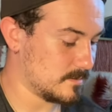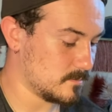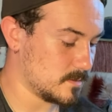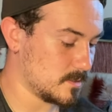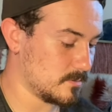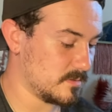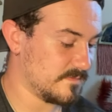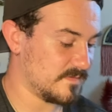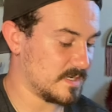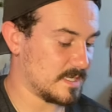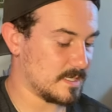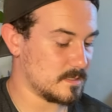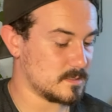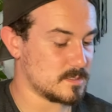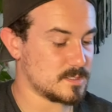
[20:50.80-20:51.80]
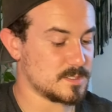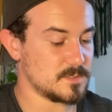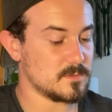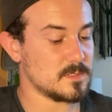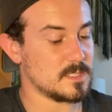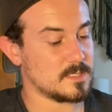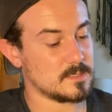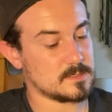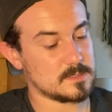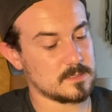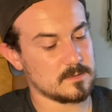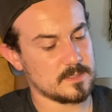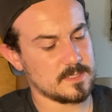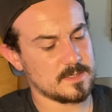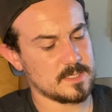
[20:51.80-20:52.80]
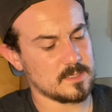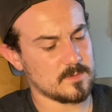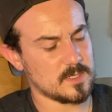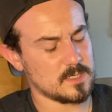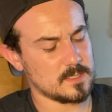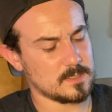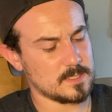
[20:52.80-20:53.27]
know even how to do this now that I think about it.